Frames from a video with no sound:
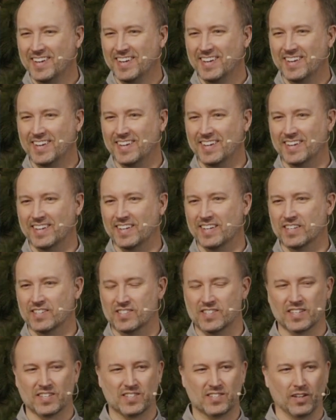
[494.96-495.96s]
Is
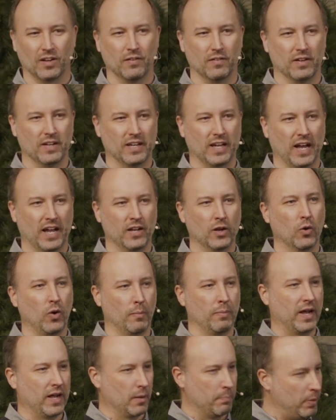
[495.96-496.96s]
this, a, I know I'm
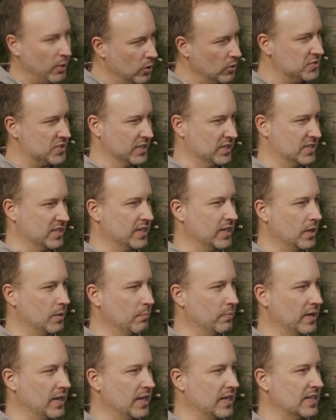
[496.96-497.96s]
not opposing to him,
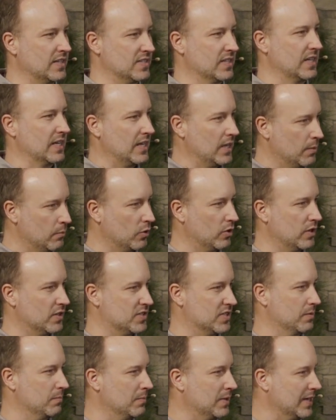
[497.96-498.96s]
but is it him or is
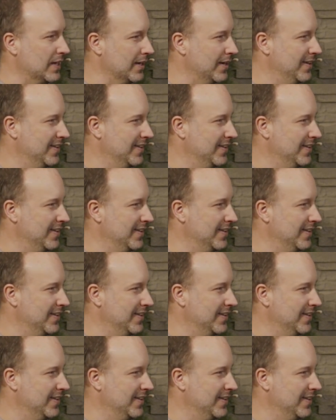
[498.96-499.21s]
it me?